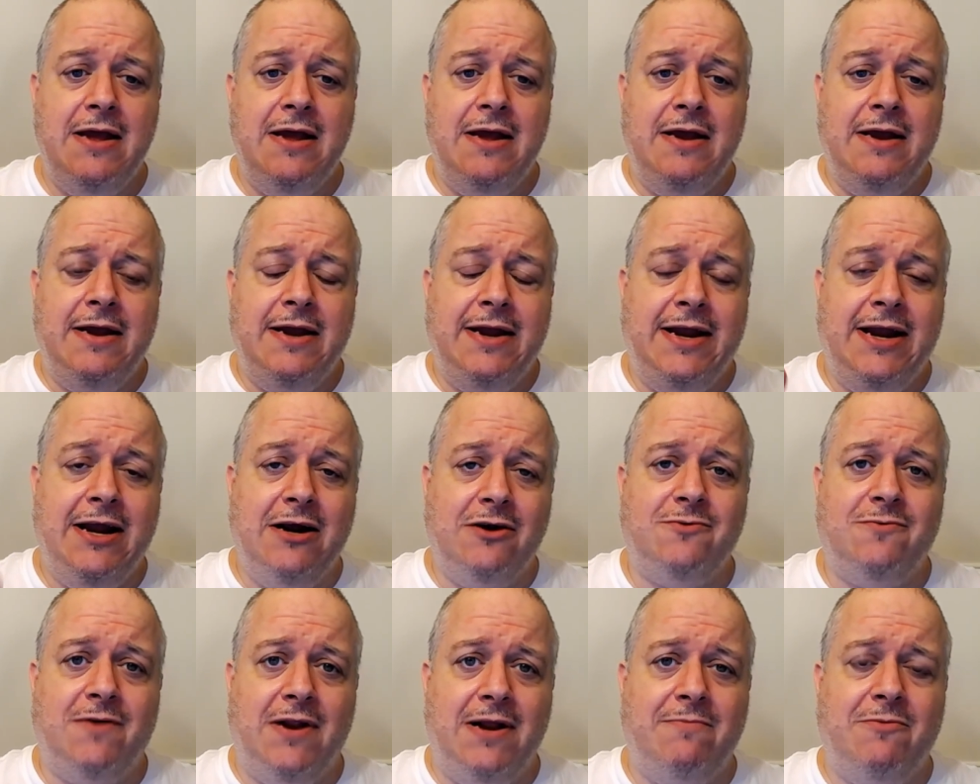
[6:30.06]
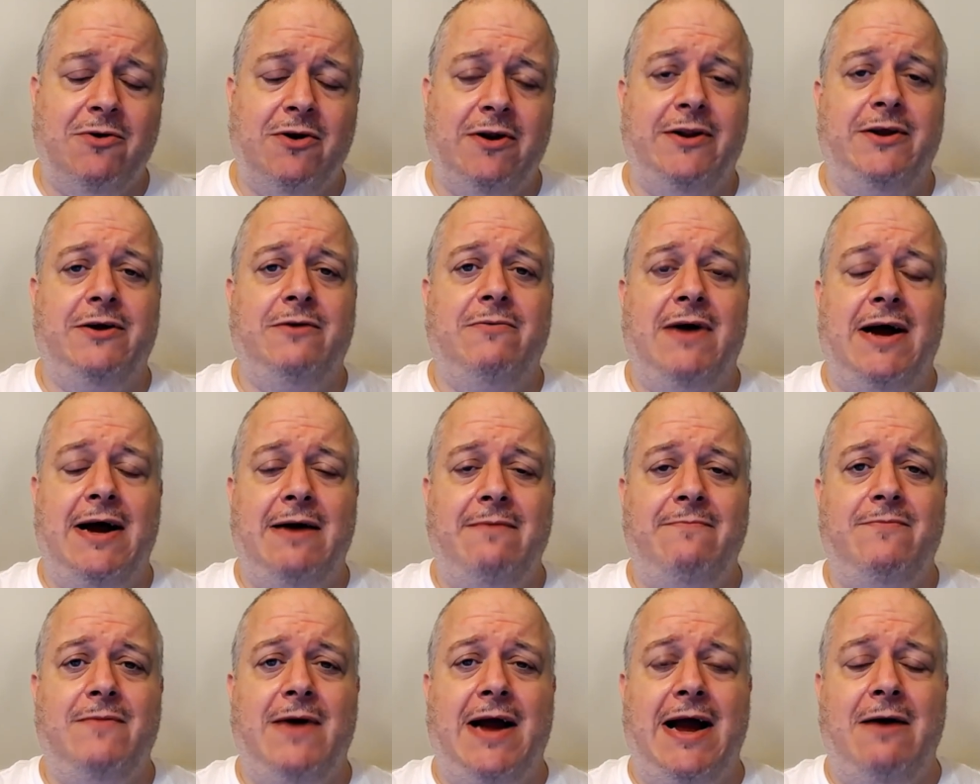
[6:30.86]
here's what I'm going to do.
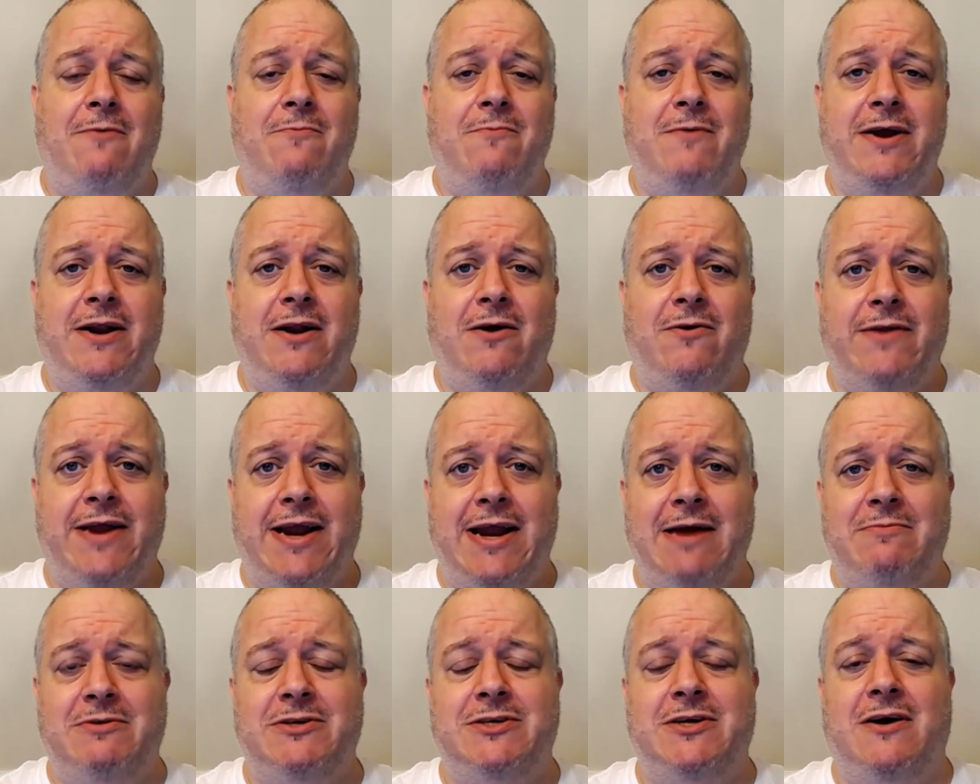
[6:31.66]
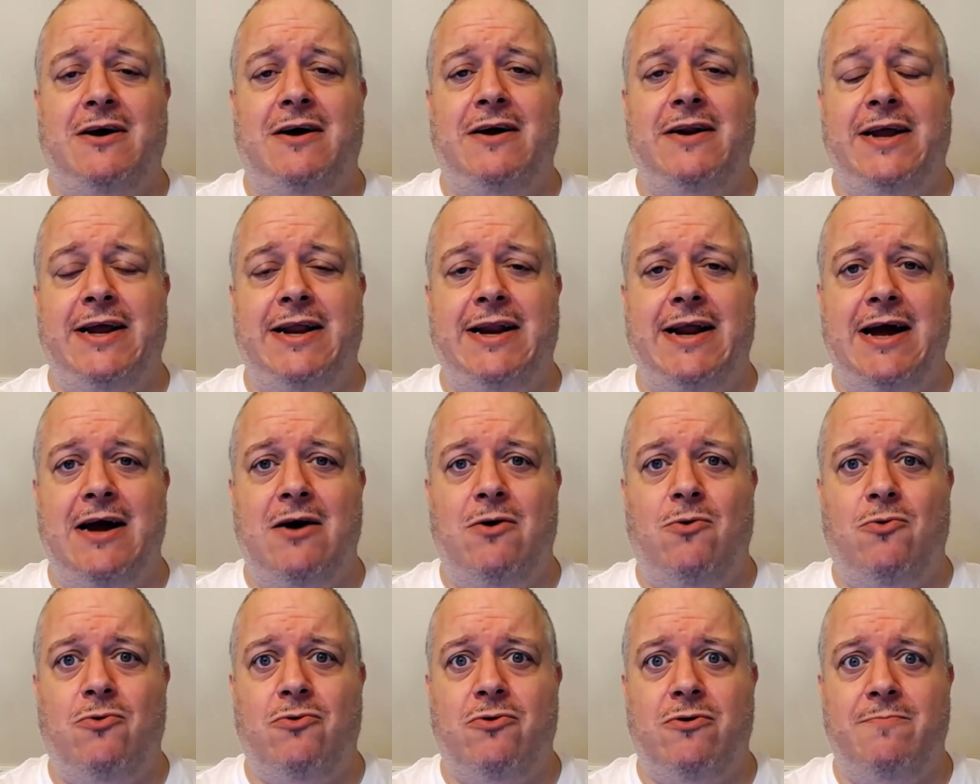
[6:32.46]
I went on Amazon and I
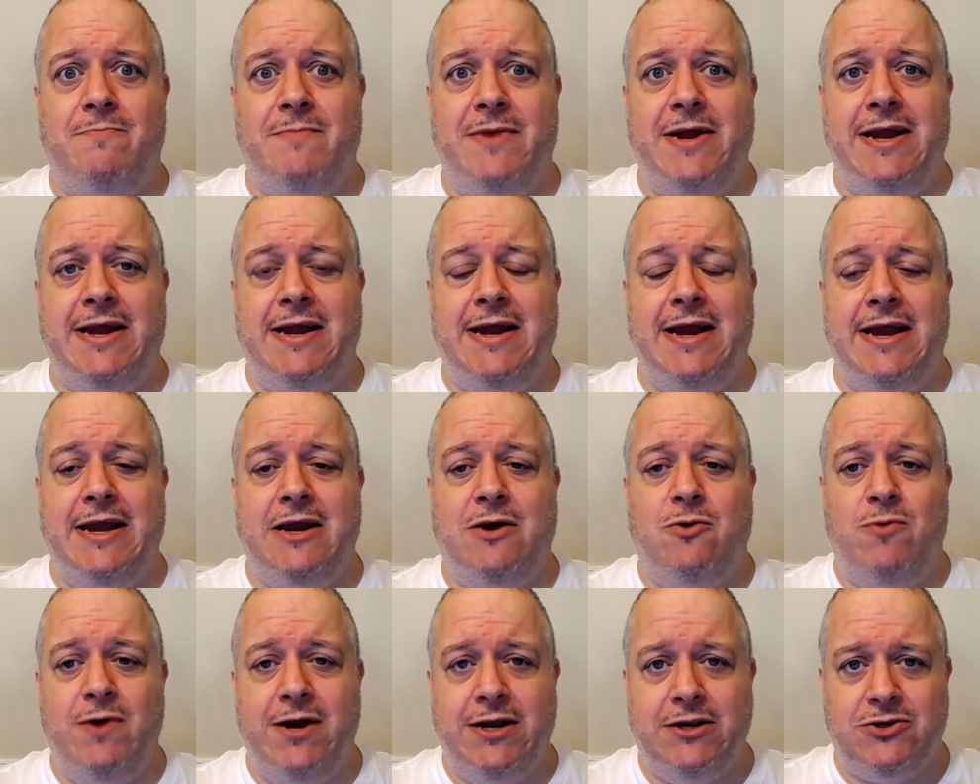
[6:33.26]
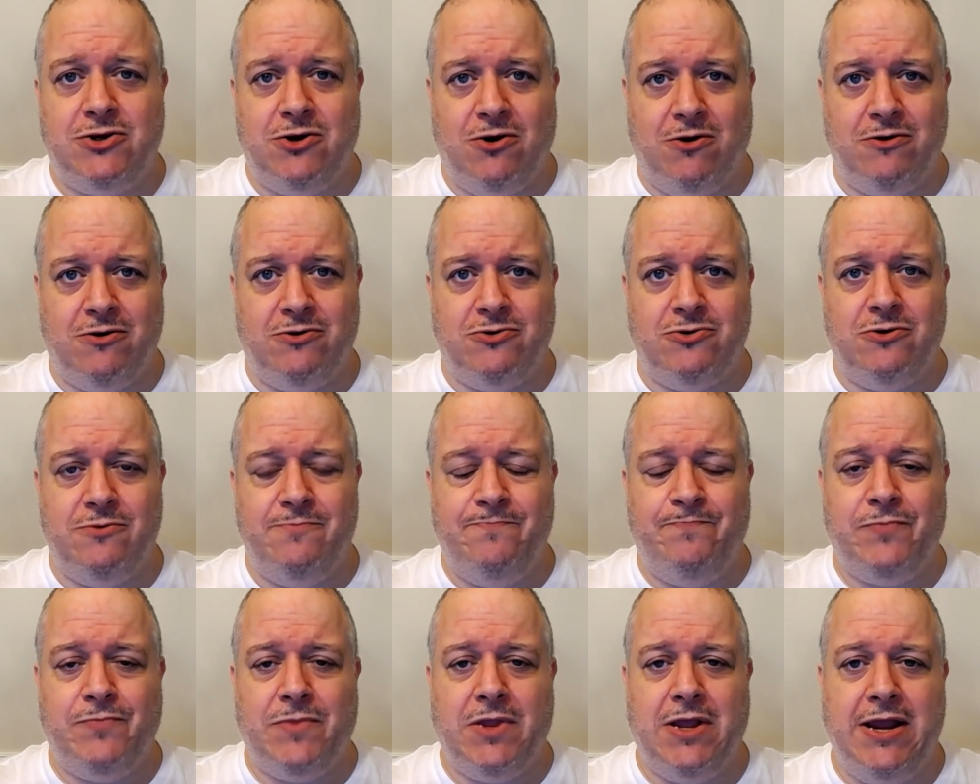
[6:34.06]
ordered me a quick charger,
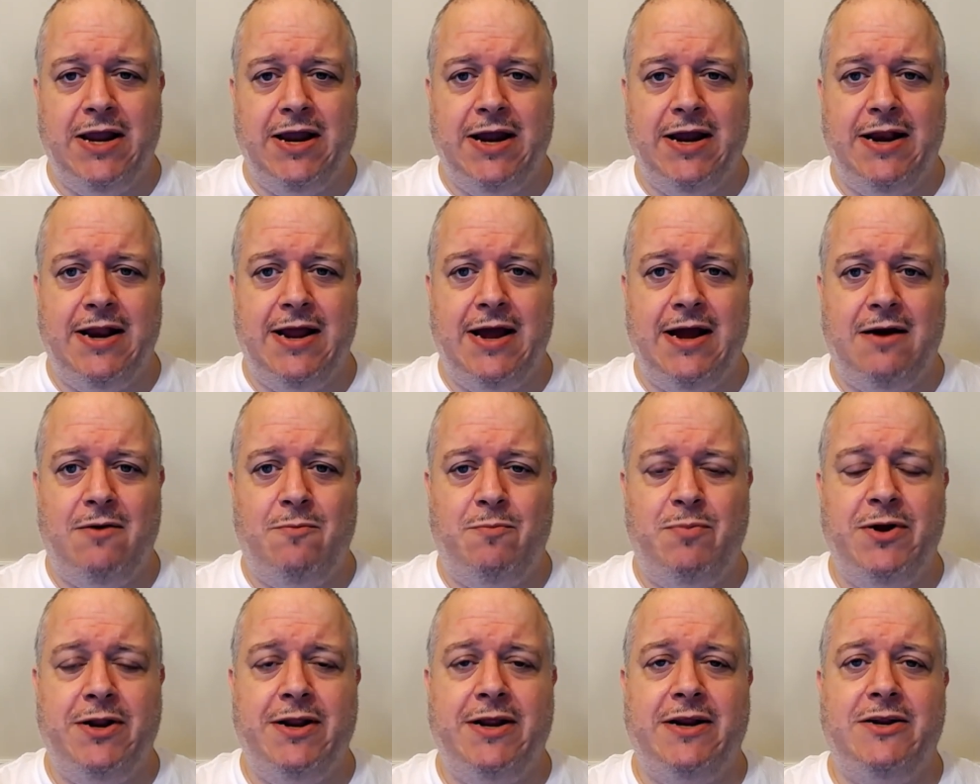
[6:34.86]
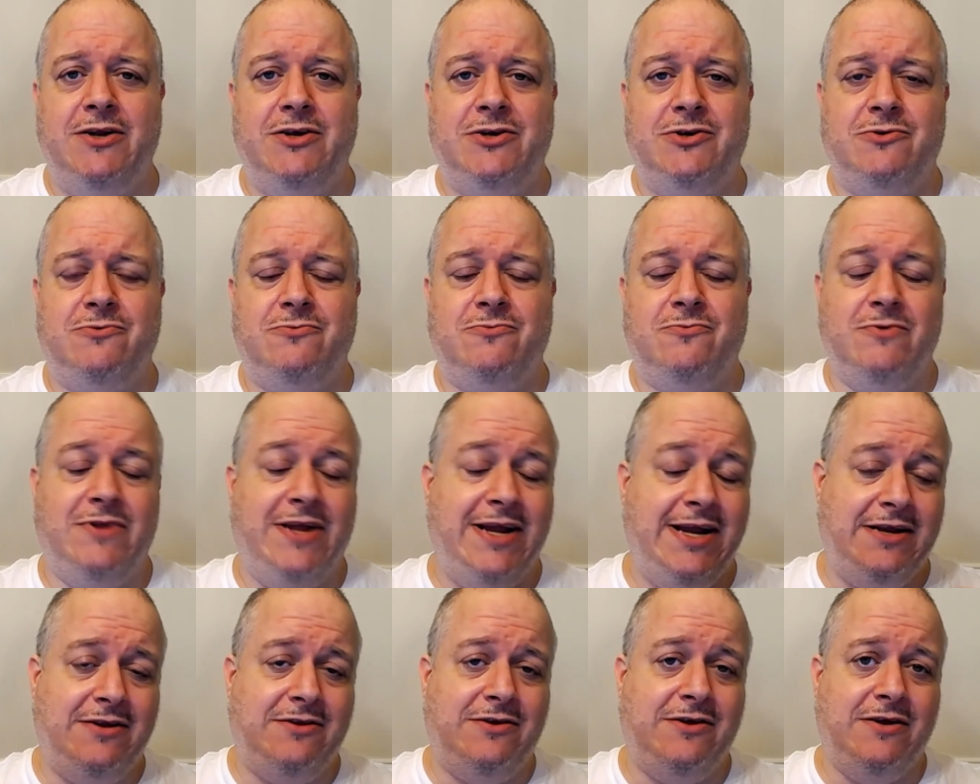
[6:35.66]
and I'll put a
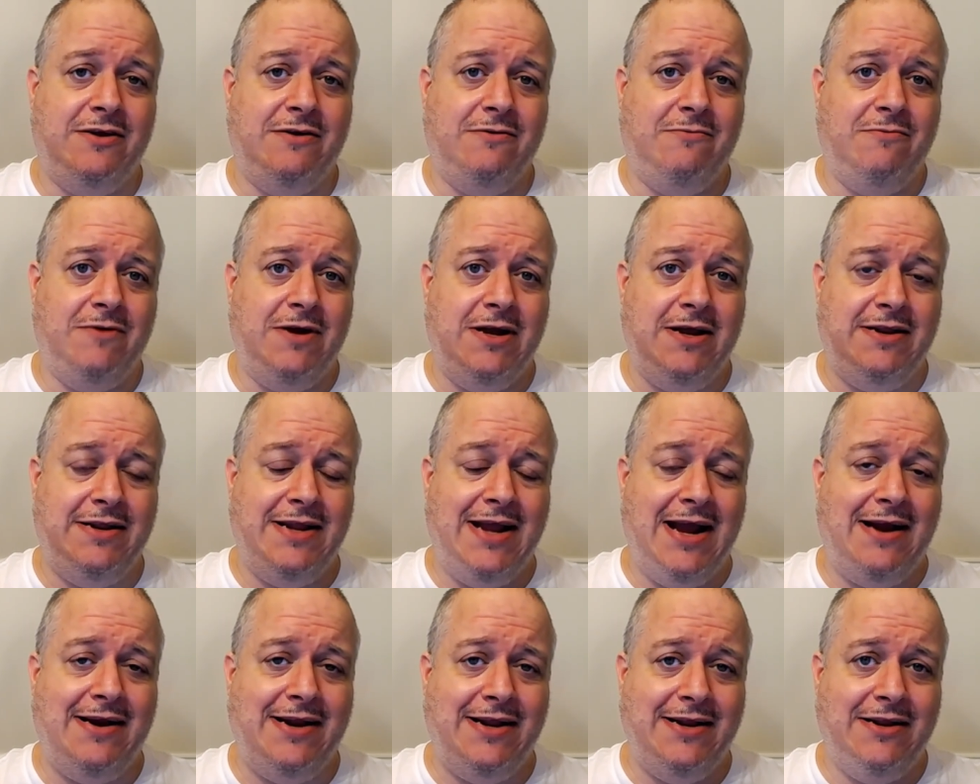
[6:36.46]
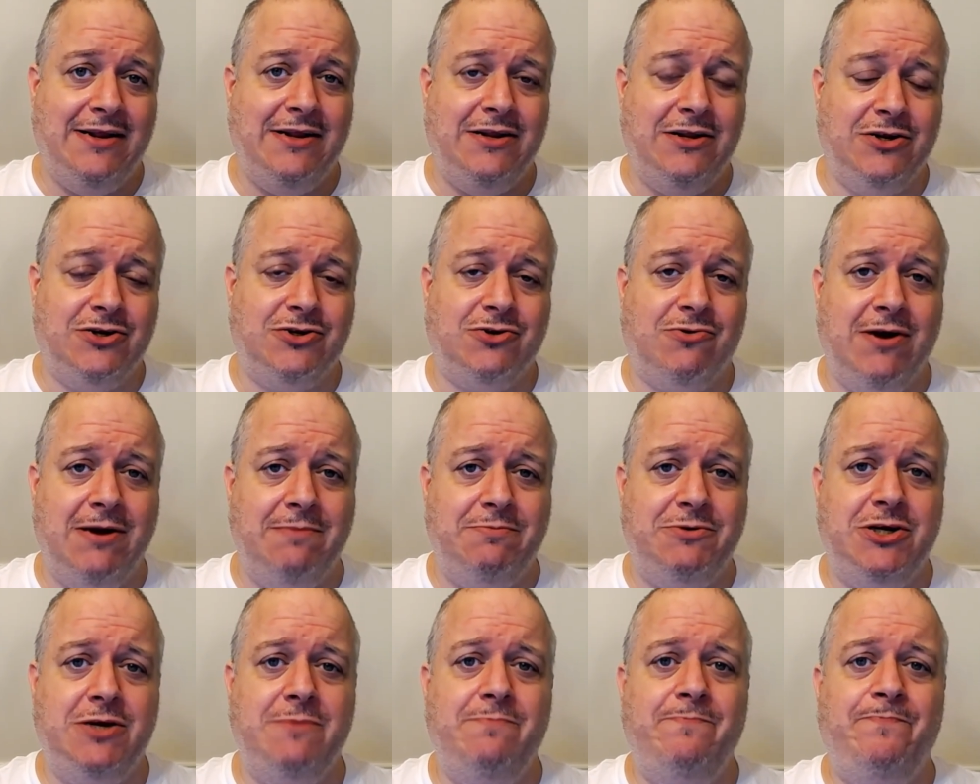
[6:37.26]
link to it down in the
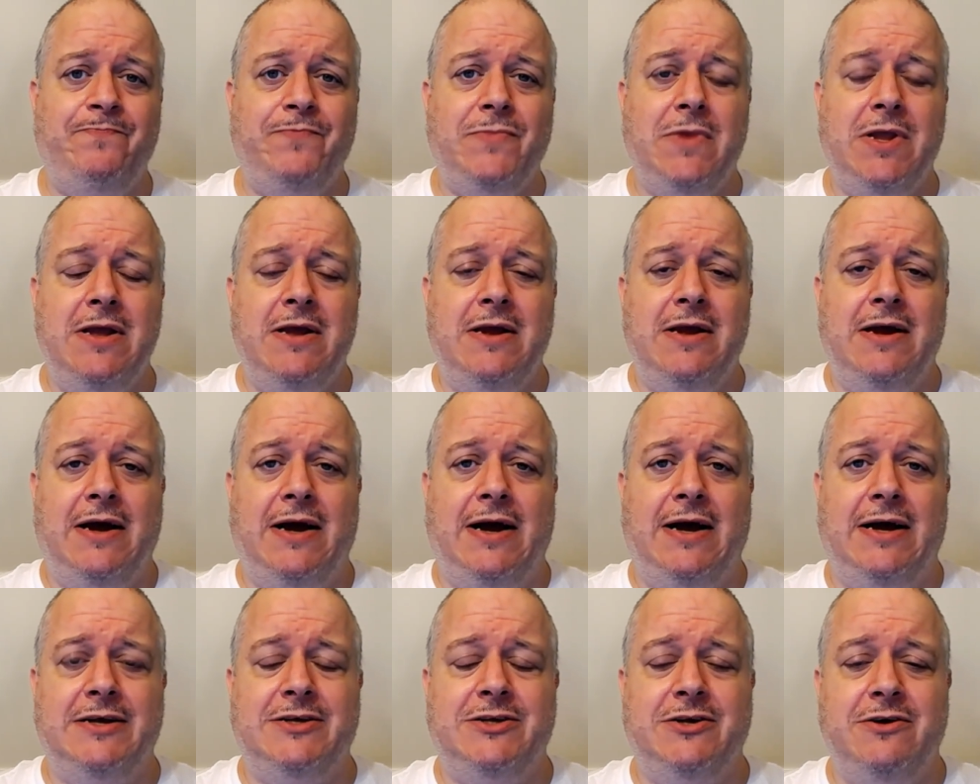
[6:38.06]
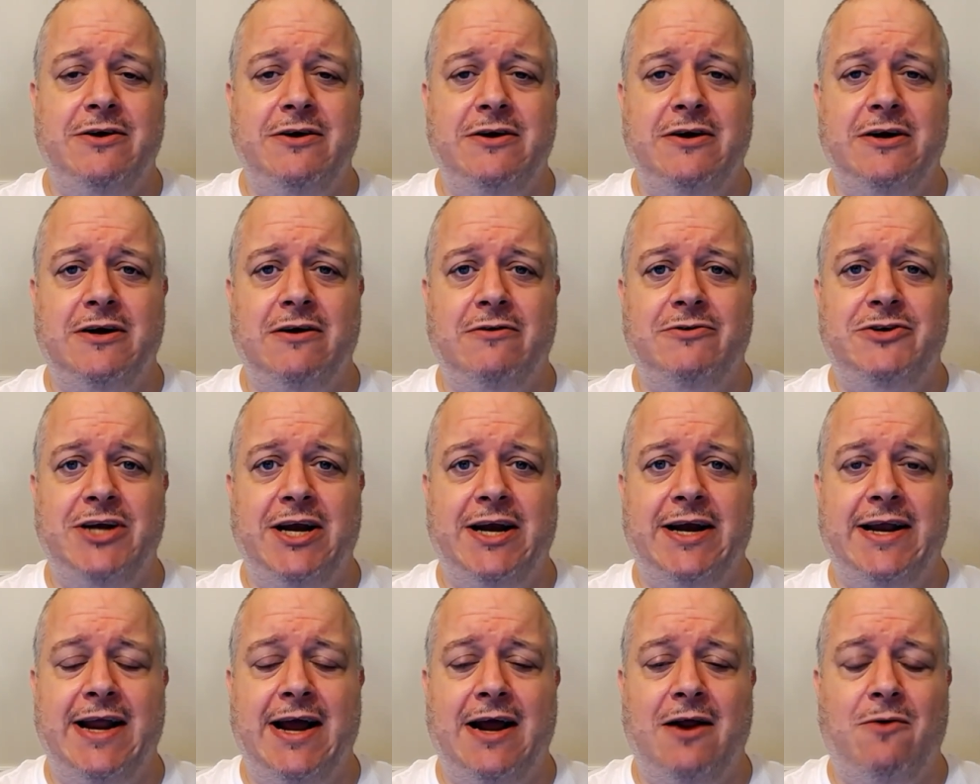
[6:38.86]
description so you can go check it out.